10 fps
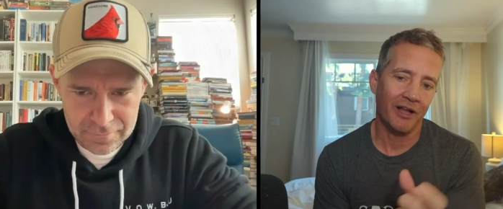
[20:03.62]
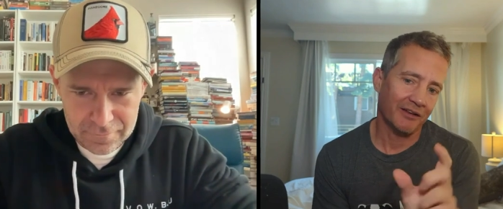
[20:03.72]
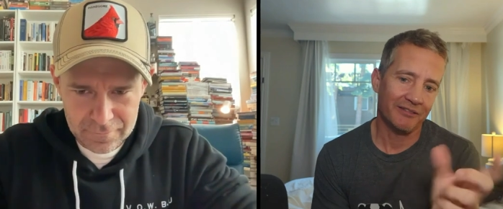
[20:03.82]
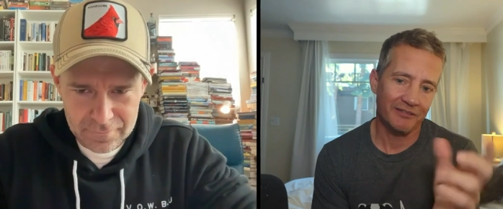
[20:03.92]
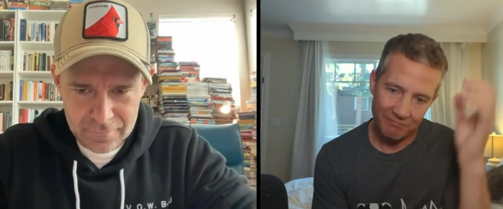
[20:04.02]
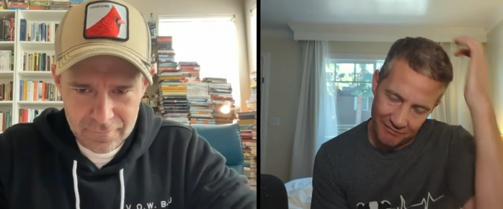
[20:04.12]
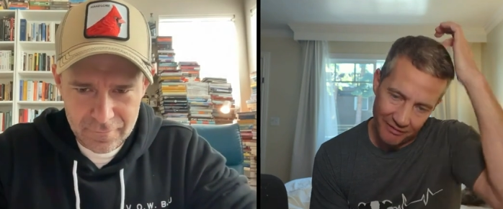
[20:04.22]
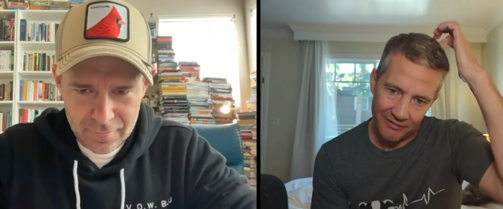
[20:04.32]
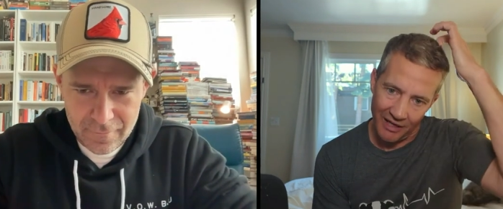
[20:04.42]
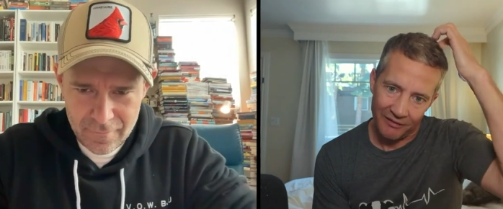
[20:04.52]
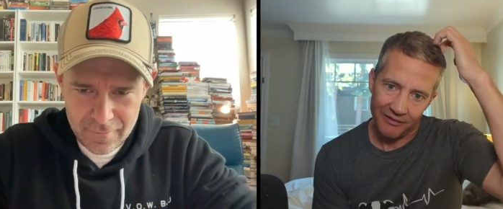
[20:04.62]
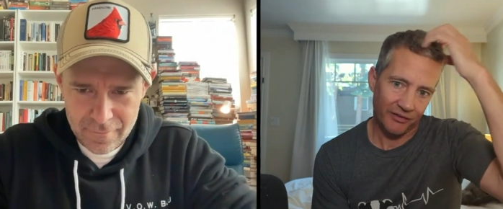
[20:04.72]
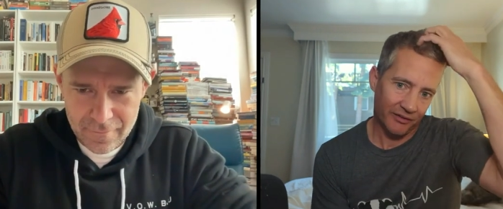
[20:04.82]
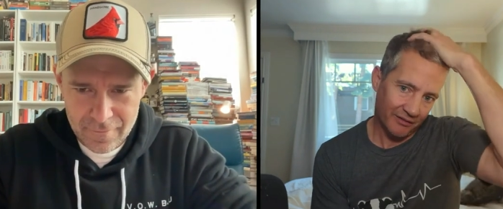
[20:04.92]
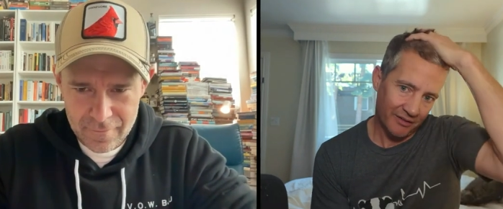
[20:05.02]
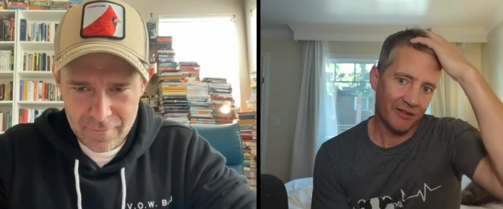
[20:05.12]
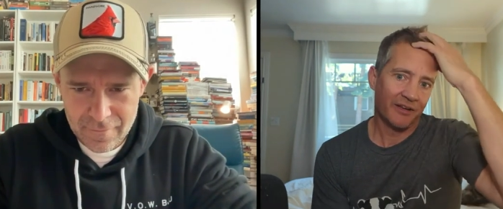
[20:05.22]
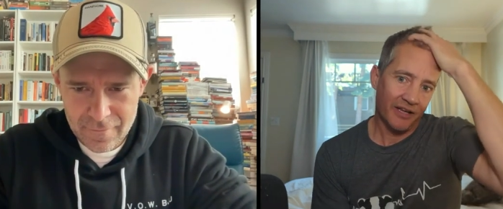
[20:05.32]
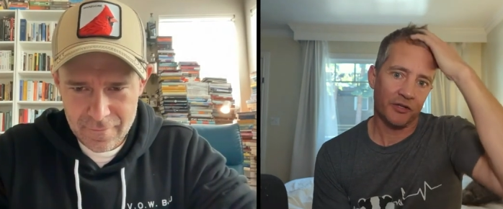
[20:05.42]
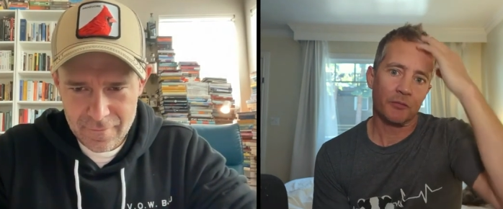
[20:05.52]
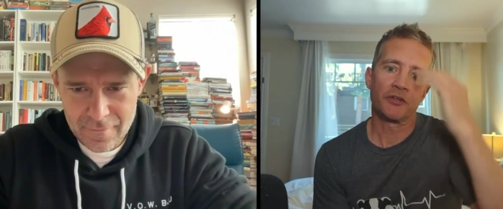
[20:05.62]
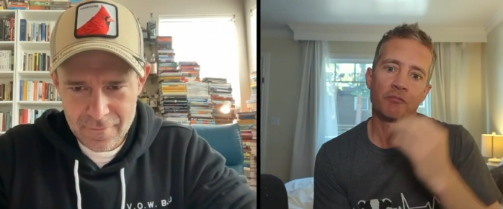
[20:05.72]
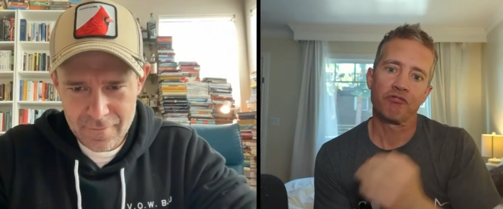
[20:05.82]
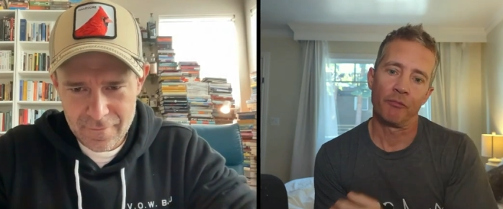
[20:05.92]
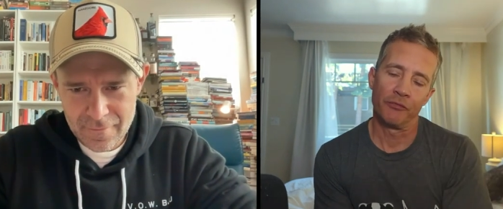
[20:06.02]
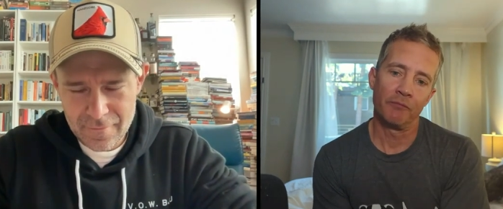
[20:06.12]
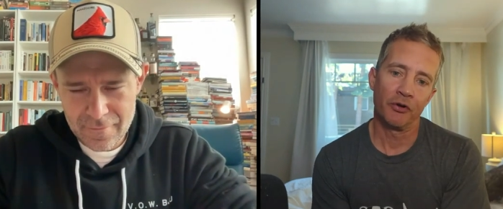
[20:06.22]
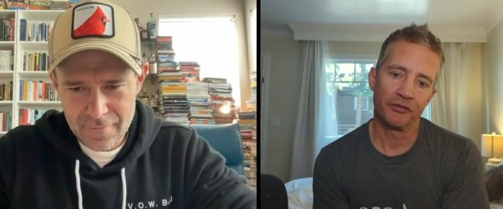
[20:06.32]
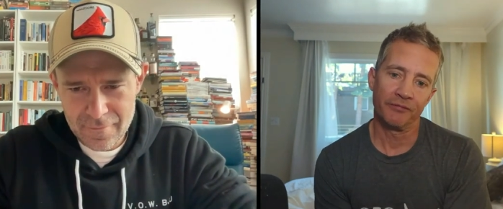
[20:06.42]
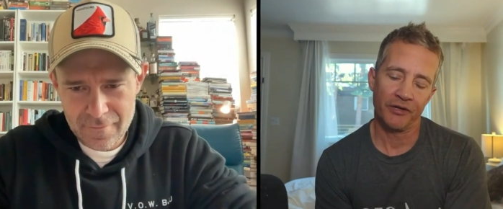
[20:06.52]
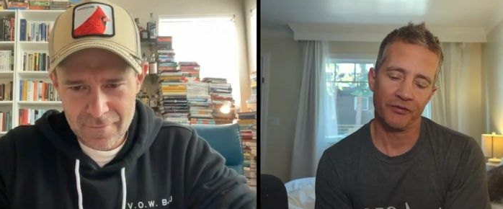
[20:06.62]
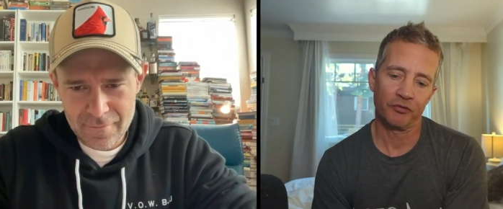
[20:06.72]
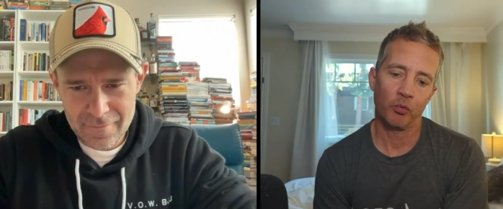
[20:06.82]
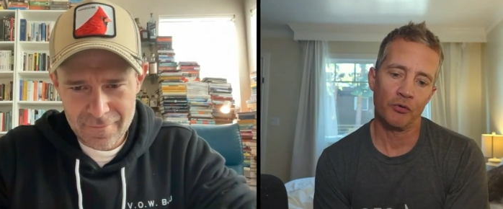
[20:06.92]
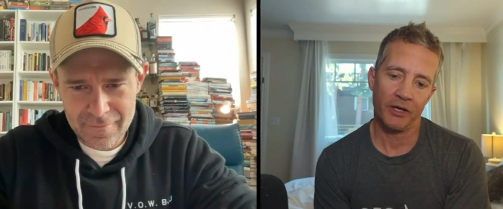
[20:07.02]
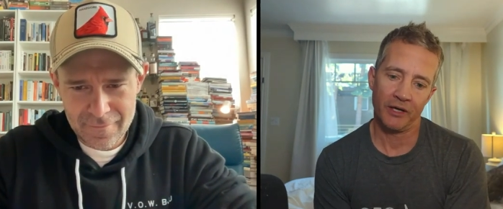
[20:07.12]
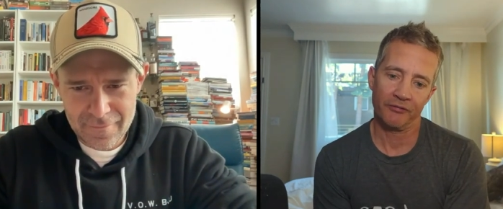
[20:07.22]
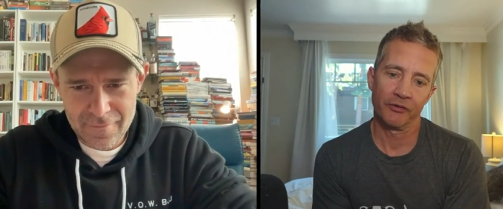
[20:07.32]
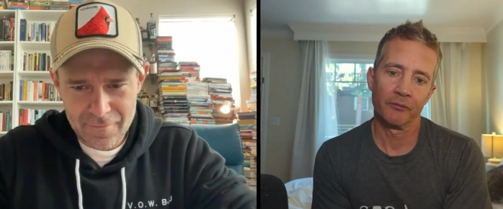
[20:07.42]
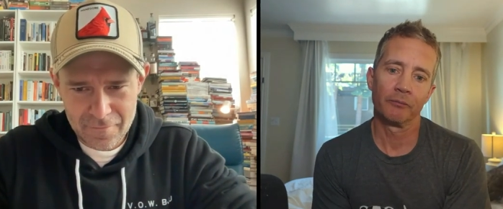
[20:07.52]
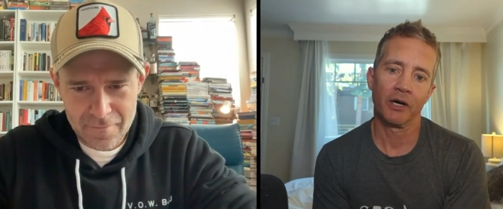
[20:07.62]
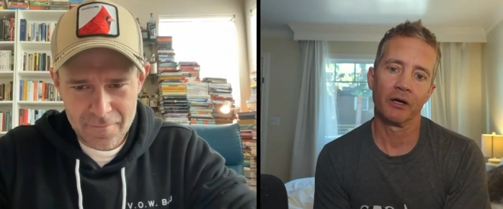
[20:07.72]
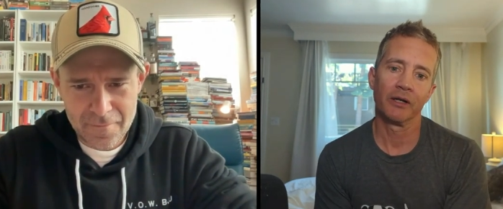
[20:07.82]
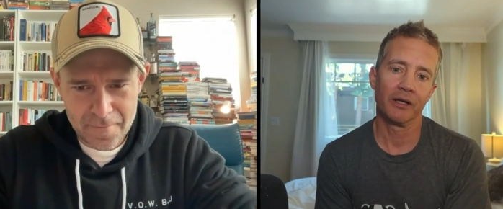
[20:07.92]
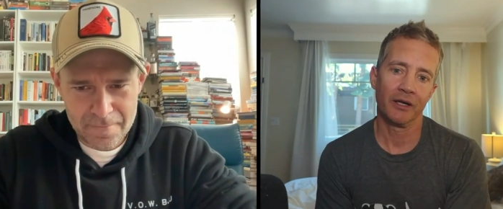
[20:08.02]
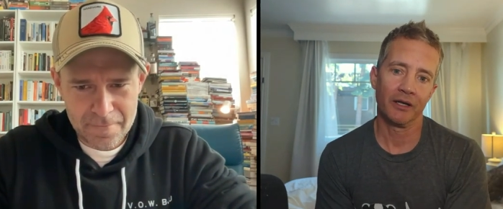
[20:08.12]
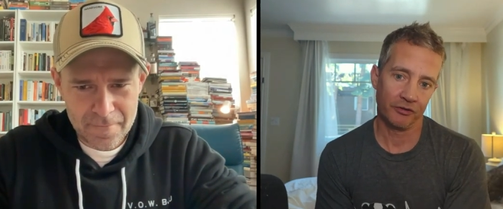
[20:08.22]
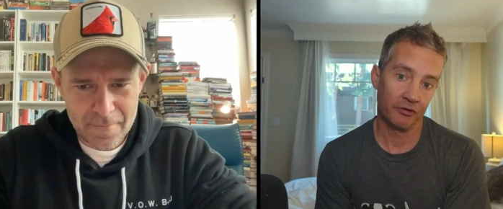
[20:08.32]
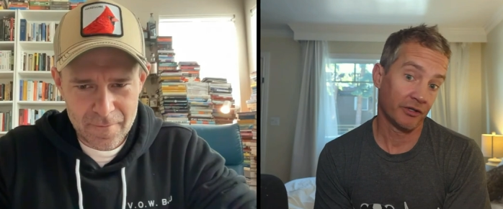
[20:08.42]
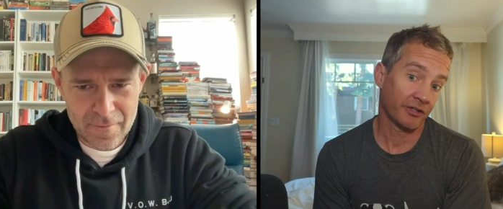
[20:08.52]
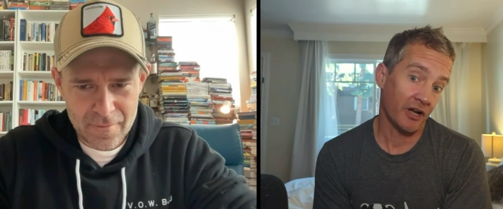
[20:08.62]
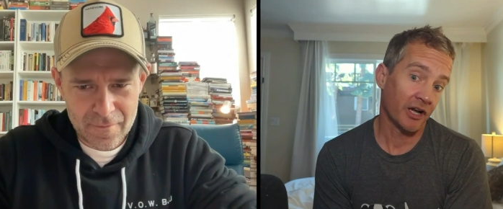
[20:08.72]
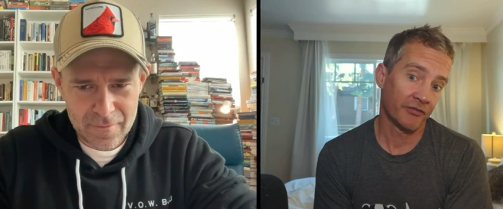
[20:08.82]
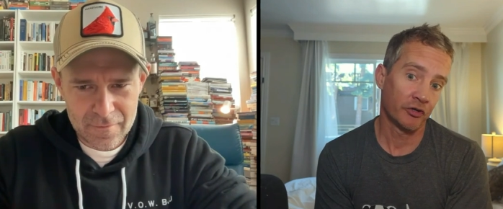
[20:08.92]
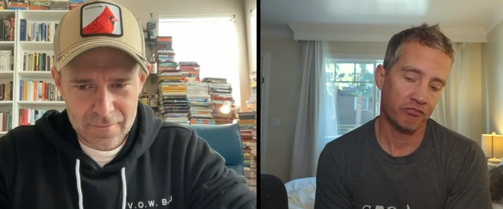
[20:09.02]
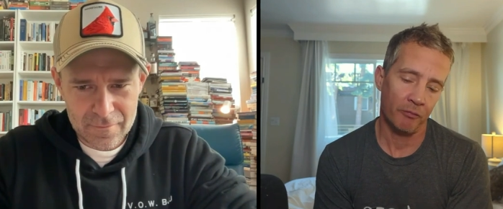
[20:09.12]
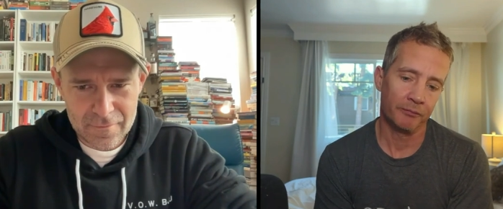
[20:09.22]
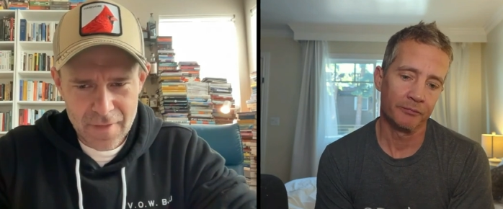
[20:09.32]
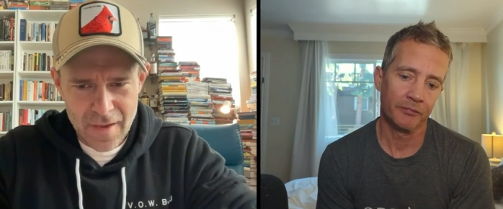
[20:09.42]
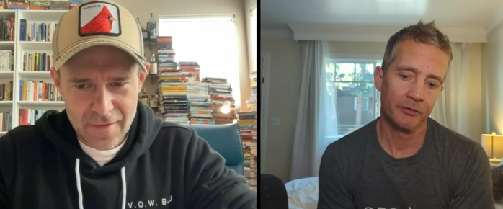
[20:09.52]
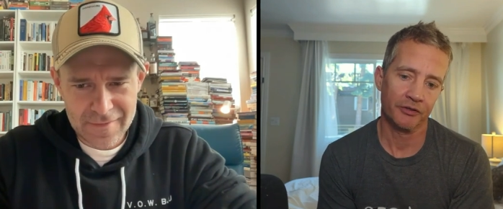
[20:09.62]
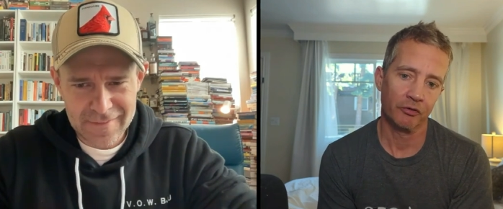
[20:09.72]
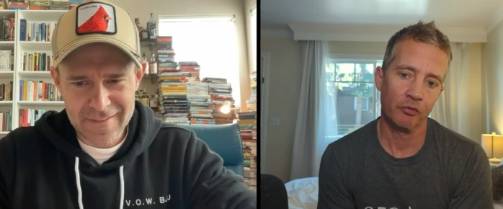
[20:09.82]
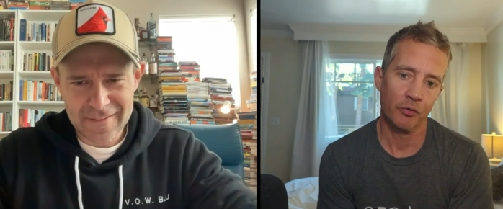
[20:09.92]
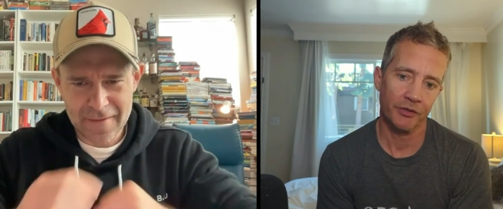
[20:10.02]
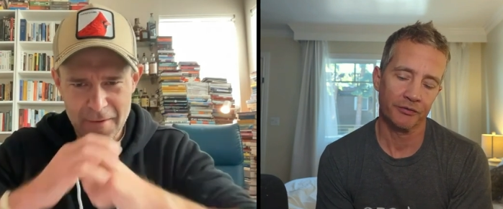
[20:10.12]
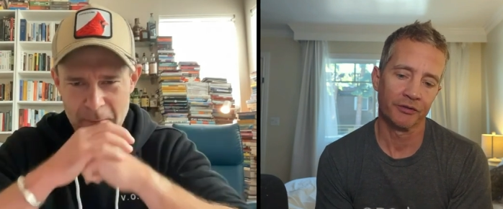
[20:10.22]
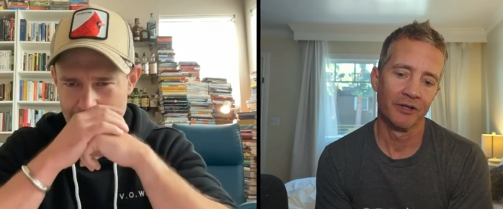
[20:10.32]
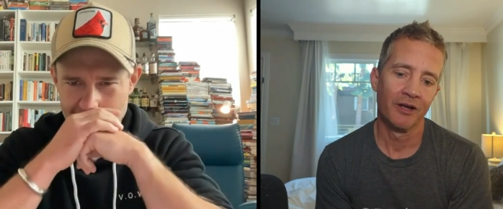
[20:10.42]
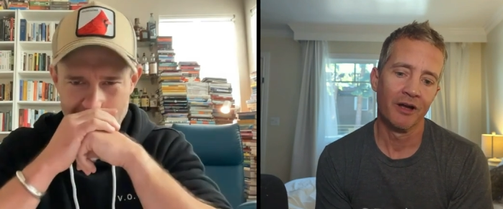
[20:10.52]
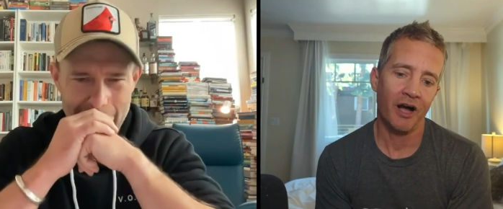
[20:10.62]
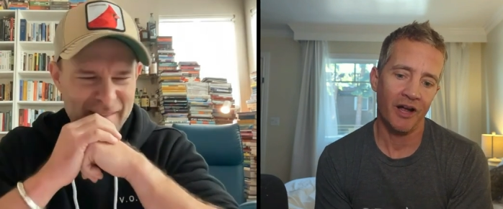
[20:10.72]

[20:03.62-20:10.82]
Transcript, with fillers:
Speaker 1: like, yeah, it's a problem that most investors won't have, but it's good. It's a kind of a good problem because it always, I